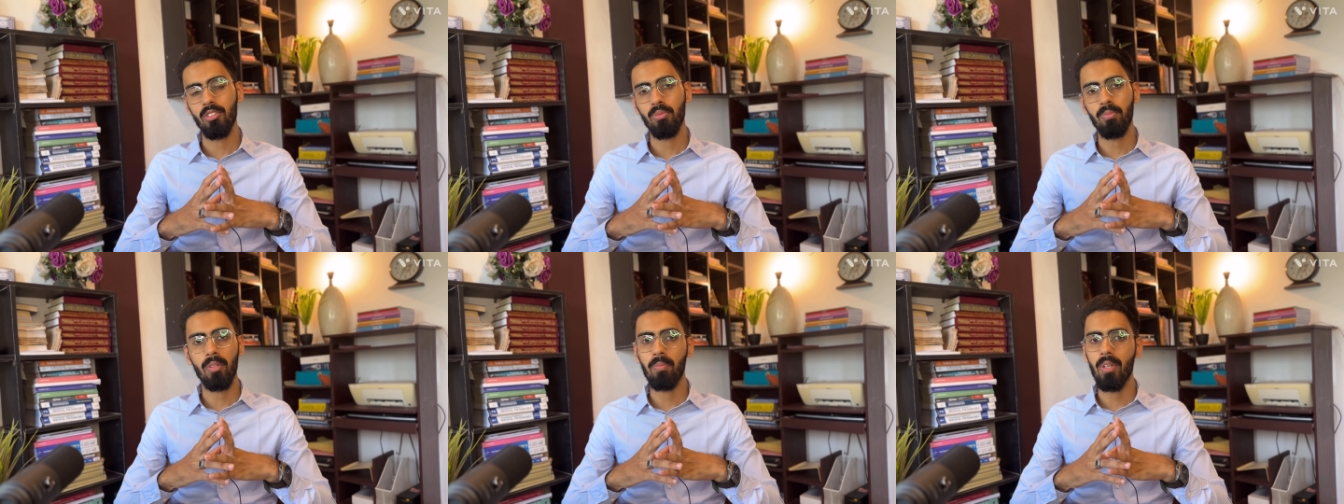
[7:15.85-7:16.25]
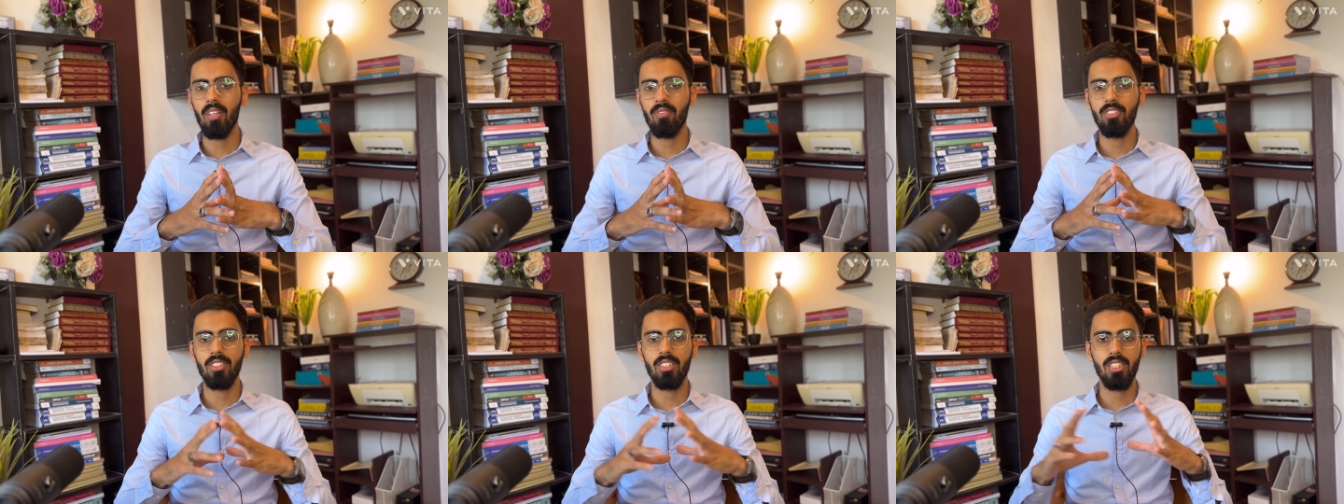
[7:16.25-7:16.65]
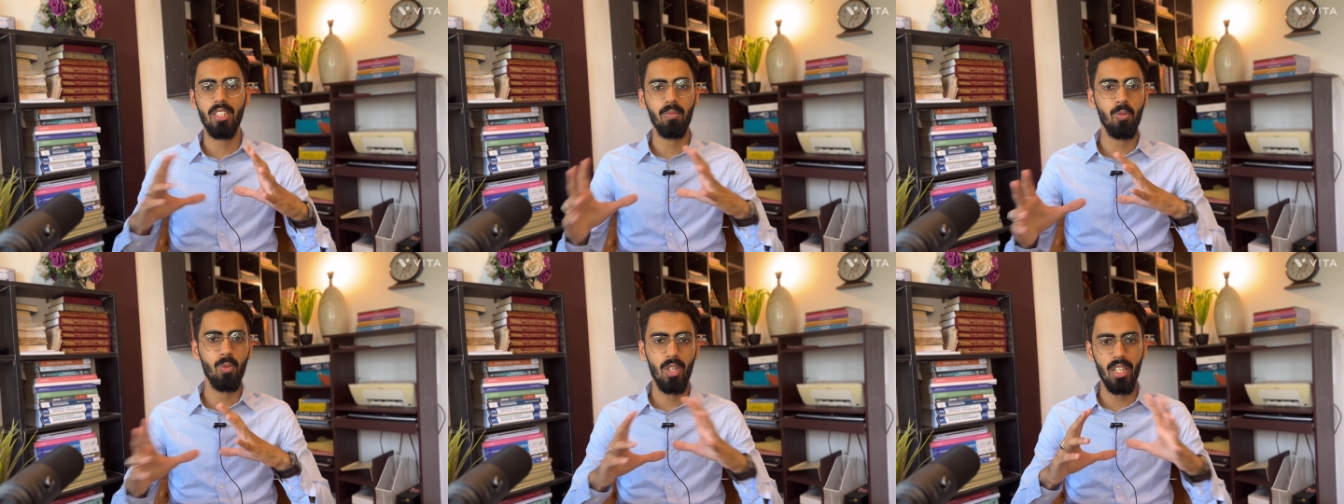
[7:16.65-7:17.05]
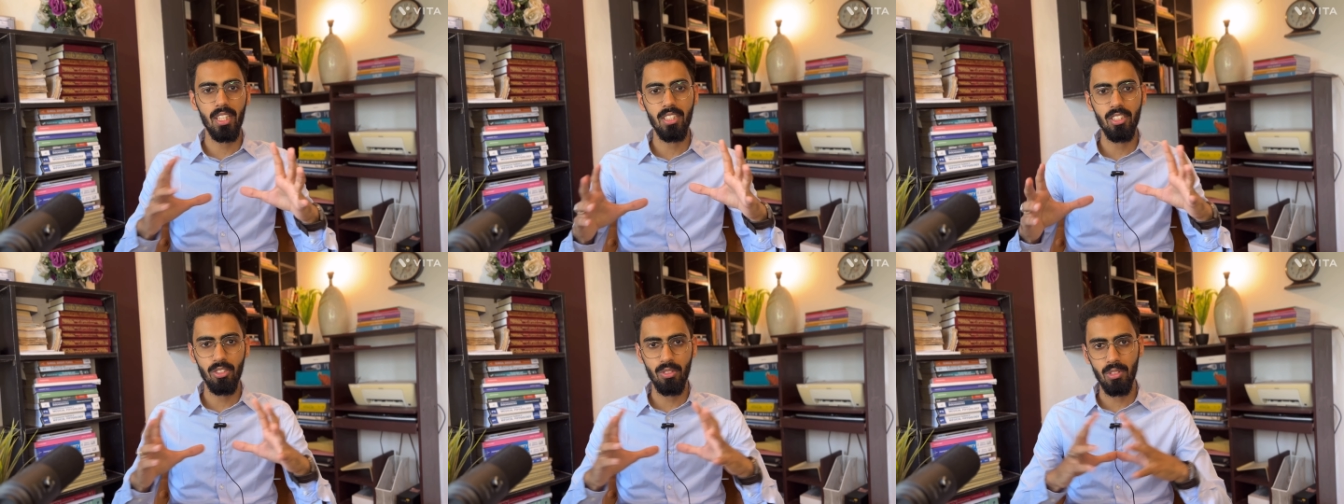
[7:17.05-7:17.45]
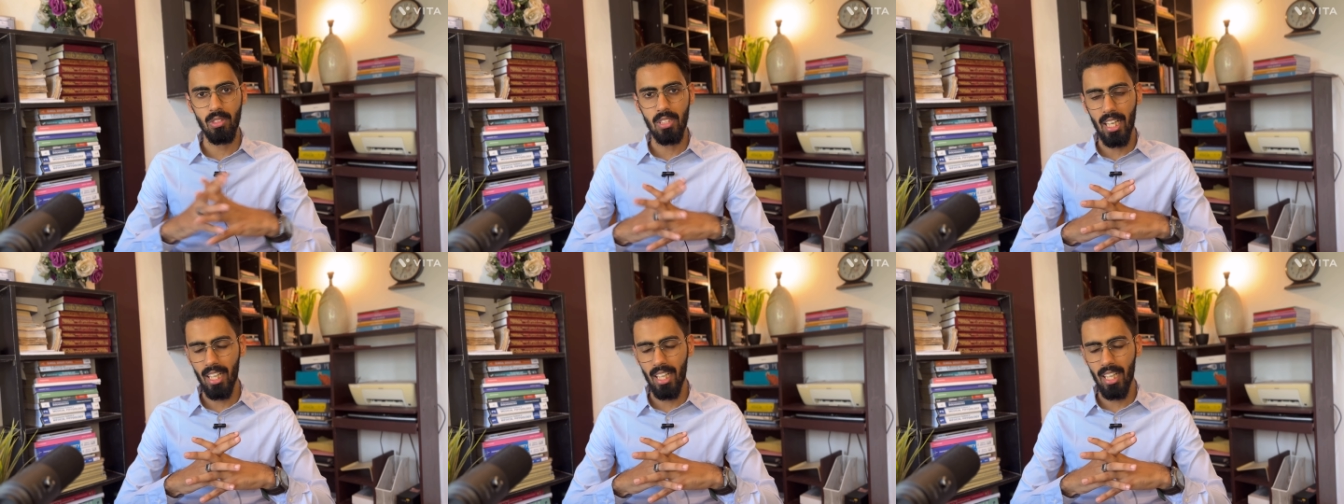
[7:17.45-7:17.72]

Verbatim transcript: to prepare for step one and two.